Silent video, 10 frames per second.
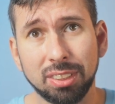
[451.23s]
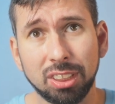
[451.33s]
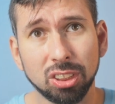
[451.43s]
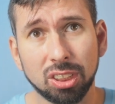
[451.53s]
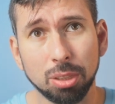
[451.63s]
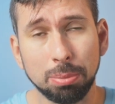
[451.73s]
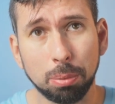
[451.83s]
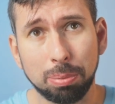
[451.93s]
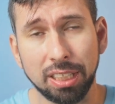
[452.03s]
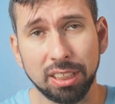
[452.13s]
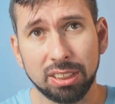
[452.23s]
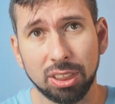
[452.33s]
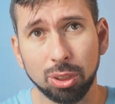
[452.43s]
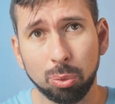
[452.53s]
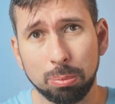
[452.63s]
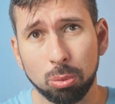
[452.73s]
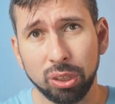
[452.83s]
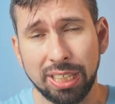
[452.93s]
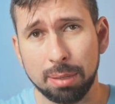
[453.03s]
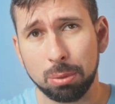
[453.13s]
There's going to be a playlist here with
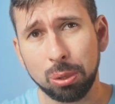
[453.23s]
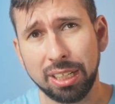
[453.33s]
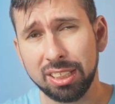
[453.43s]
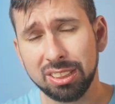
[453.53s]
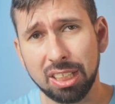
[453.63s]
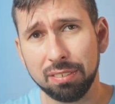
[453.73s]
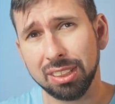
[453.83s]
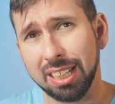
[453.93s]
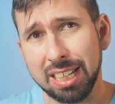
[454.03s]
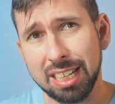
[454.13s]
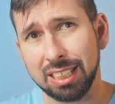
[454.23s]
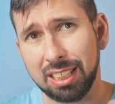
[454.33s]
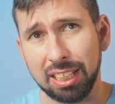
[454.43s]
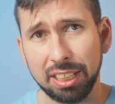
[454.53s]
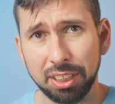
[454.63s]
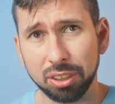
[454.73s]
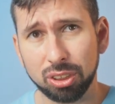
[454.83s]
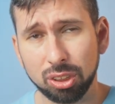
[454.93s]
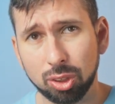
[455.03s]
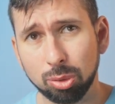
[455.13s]
more camera related stuff, and click here
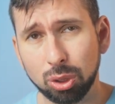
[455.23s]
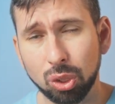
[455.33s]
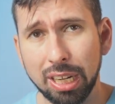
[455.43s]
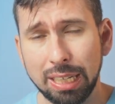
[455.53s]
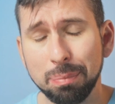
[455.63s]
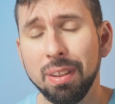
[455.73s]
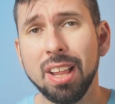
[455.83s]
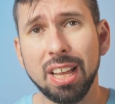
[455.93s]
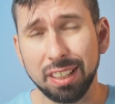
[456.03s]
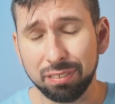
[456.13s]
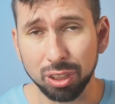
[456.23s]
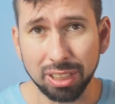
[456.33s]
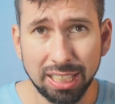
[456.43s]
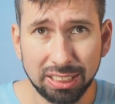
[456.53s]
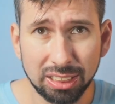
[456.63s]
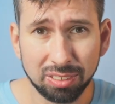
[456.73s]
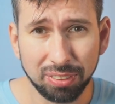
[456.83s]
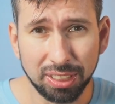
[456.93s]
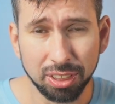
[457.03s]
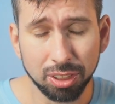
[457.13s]
to subscribe. If you like this
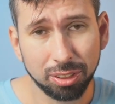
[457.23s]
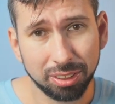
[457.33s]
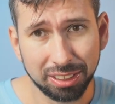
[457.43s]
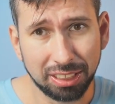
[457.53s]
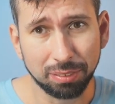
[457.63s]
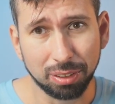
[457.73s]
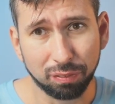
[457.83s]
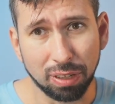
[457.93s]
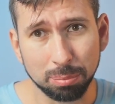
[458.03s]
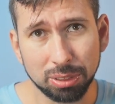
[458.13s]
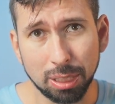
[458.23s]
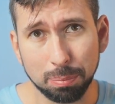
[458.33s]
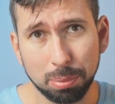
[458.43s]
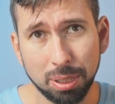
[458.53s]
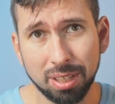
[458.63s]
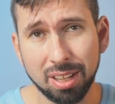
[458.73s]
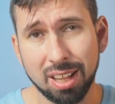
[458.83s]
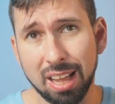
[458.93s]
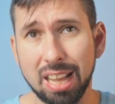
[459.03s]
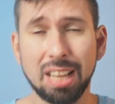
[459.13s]
video, give it a thumbs up,
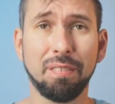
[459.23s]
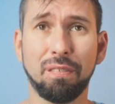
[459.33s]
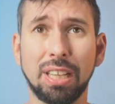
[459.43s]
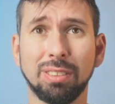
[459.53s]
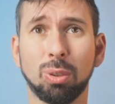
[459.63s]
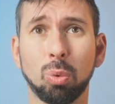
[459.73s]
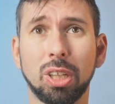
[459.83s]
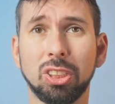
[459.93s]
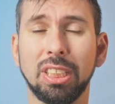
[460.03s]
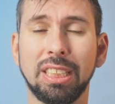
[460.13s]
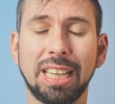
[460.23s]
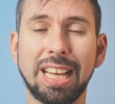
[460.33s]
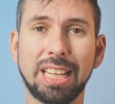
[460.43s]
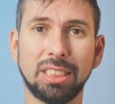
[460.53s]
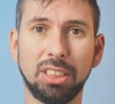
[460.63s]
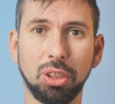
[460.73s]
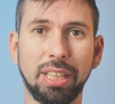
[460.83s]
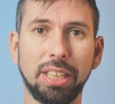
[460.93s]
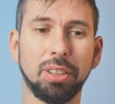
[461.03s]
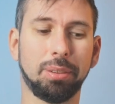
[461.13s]
and thanks for watching, and I see you
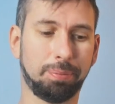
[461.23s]
later.